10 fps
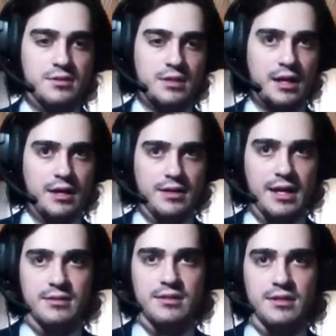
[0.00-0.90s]
There are
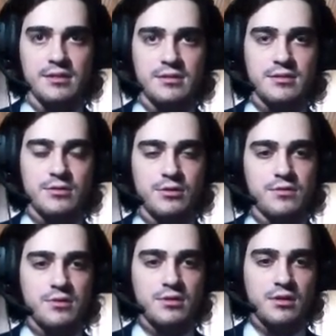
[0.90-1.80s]
8 things to
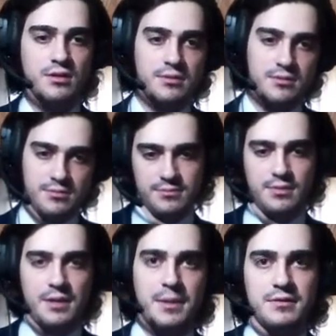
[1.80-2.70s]
consider
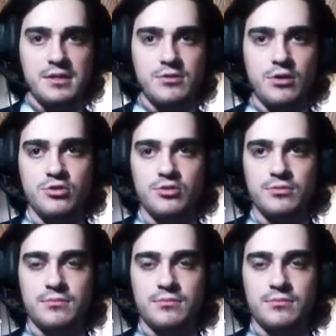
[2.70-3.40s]
by my research.